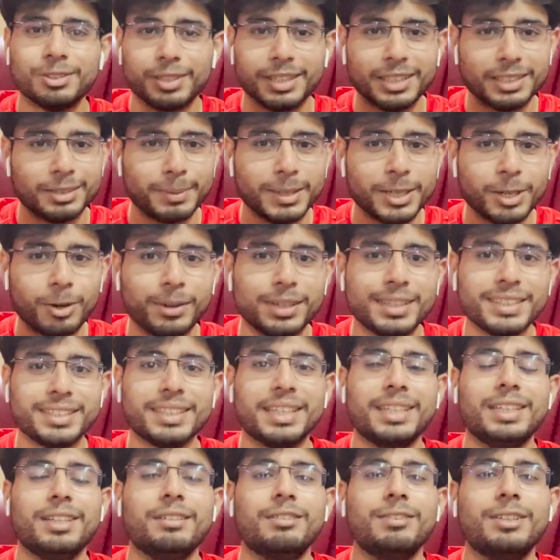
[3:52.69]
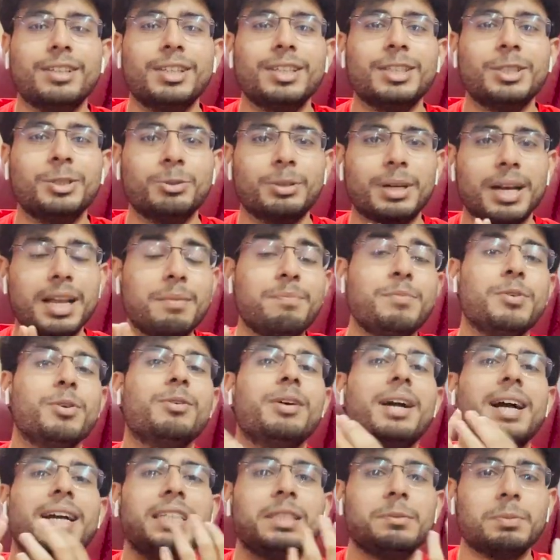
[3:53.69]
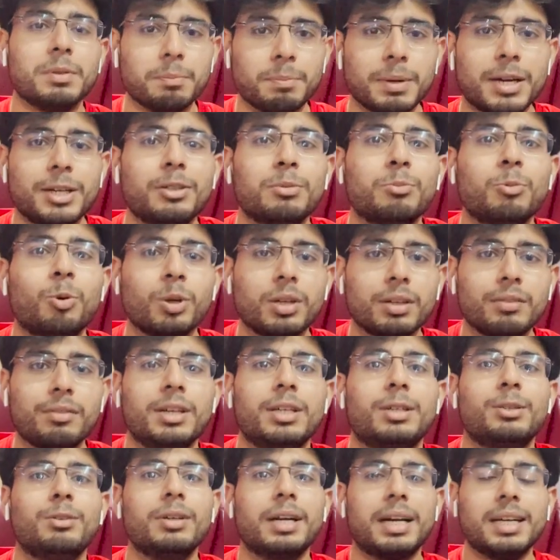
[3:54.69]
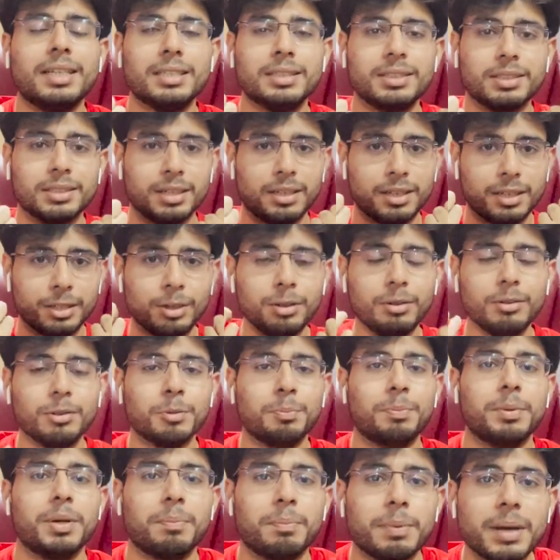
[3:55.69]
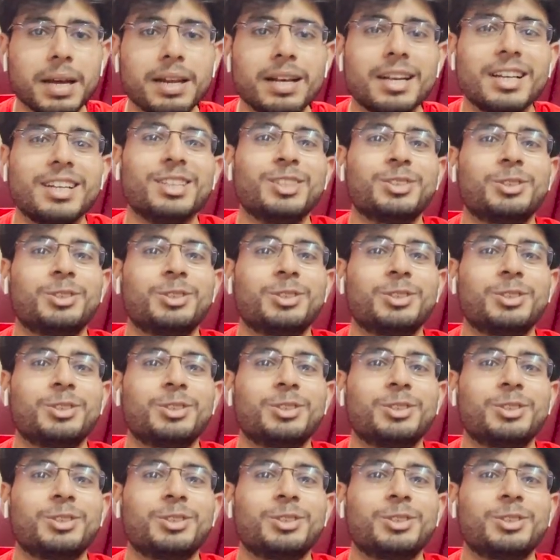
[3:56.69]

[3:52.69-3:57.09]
It's my honest endeavor to help you guys prepare, to motivate you guys, to prepare.